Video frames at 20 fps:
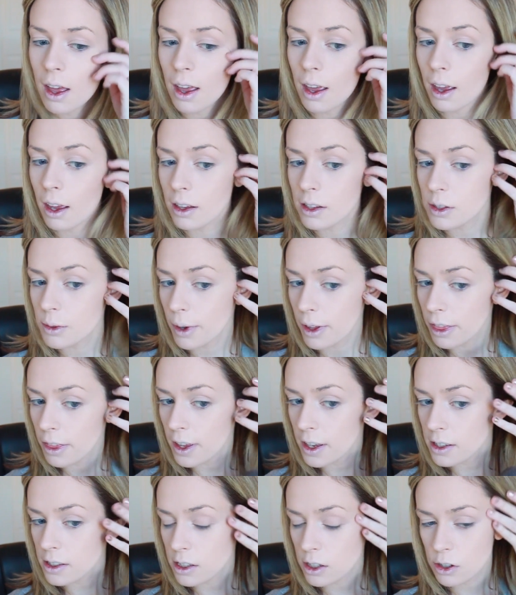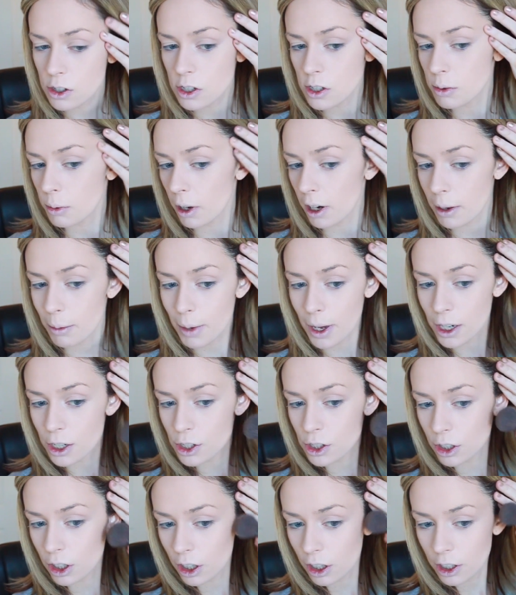And with this, you just want to make
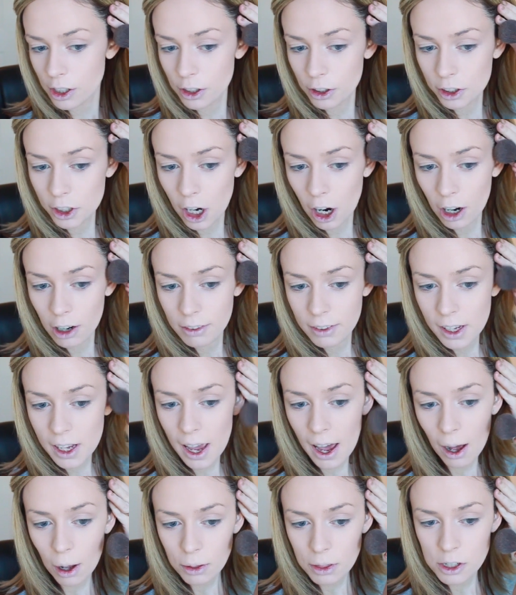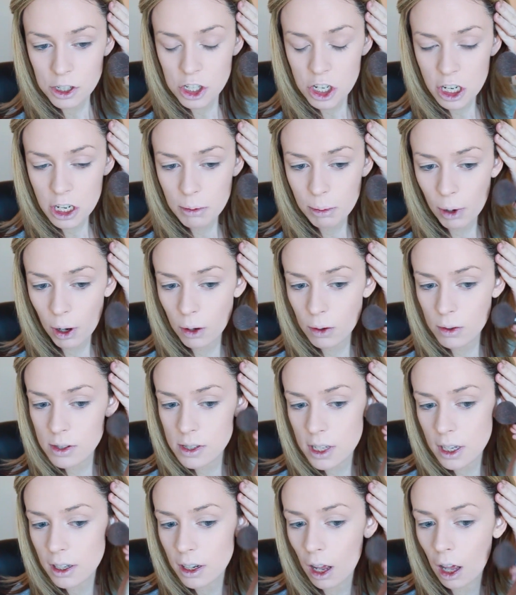sure you're carving out the cheekbones
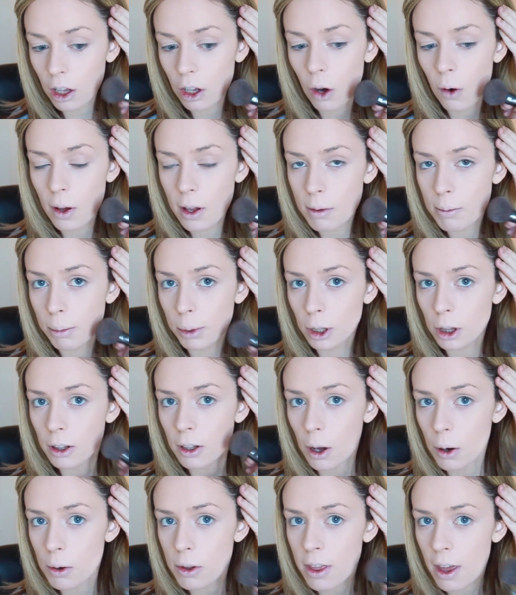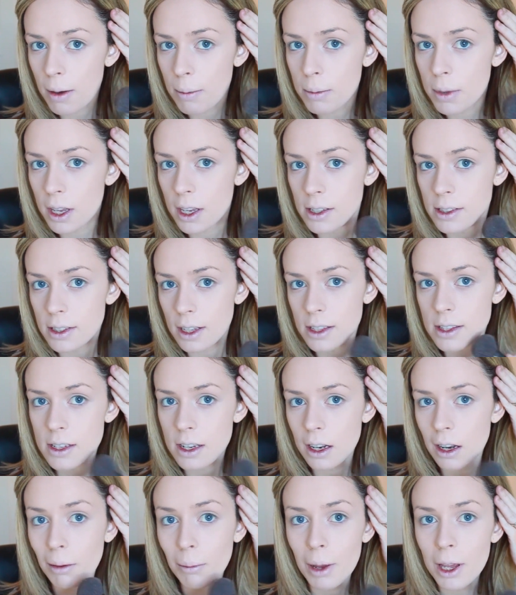and not going below them, because that's
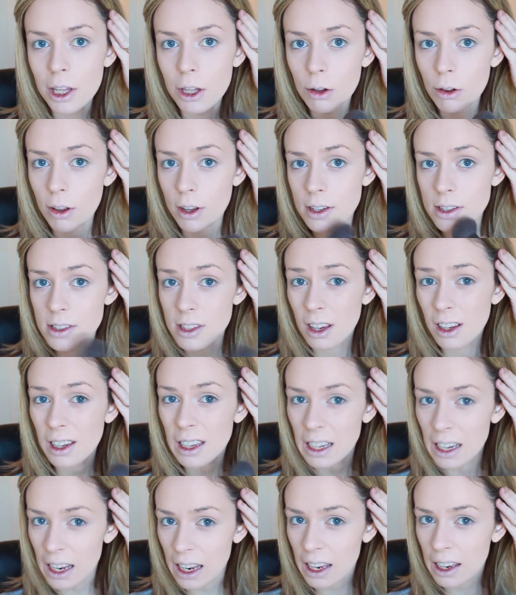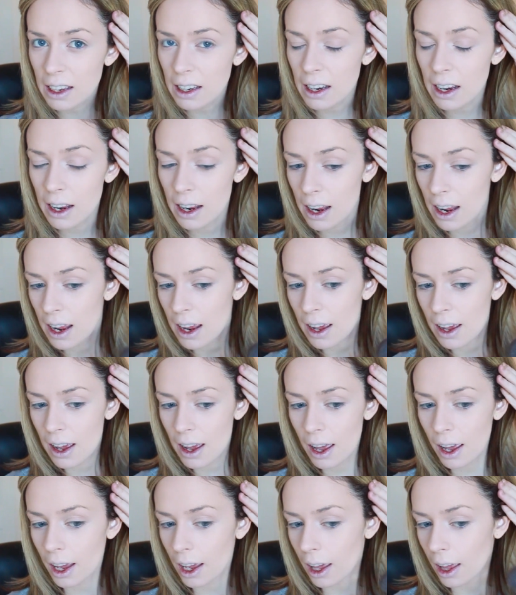going to make you look sunken in,
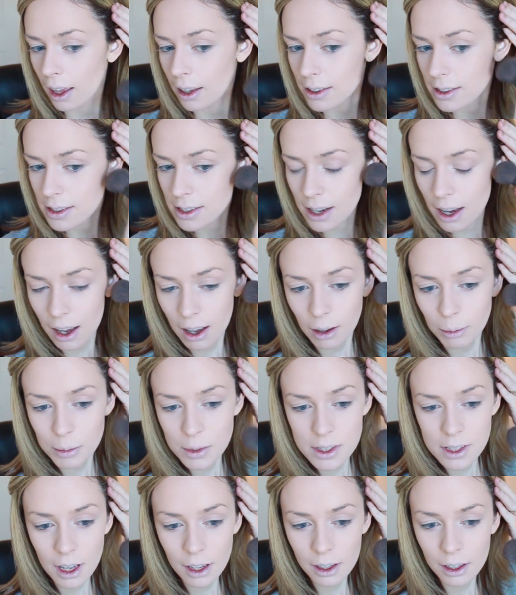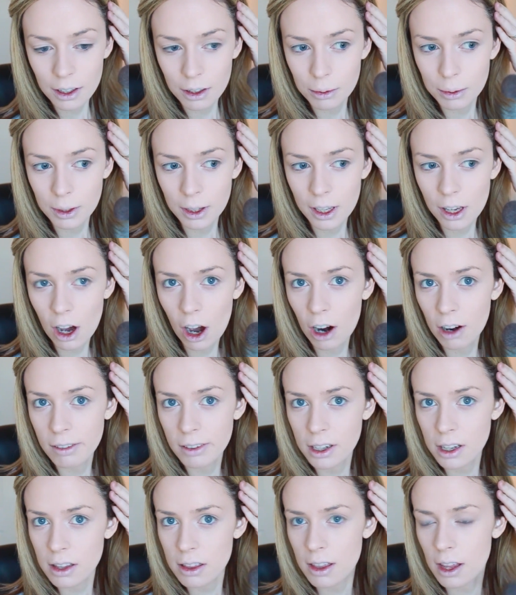and it's not going to really carve
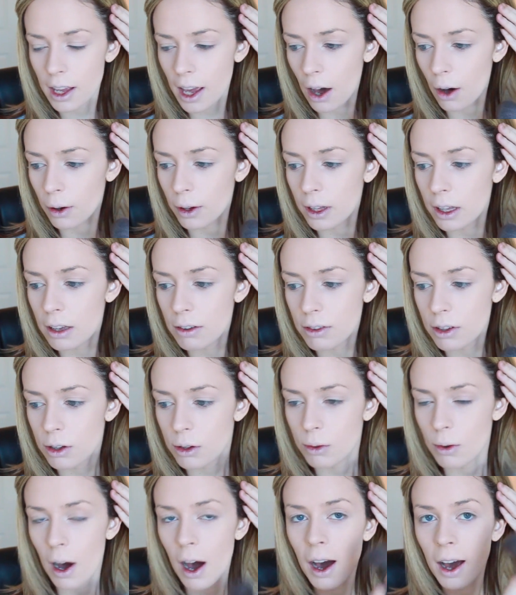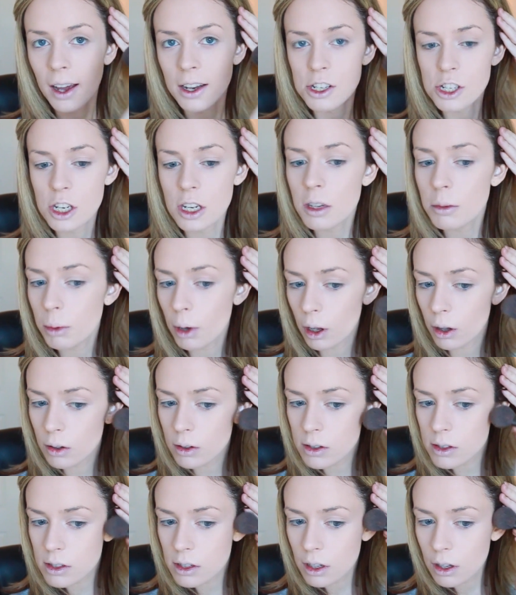anything out and give you high
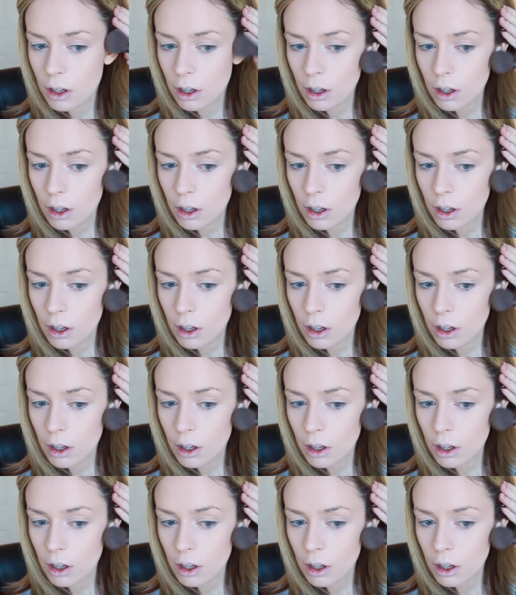cheekbones.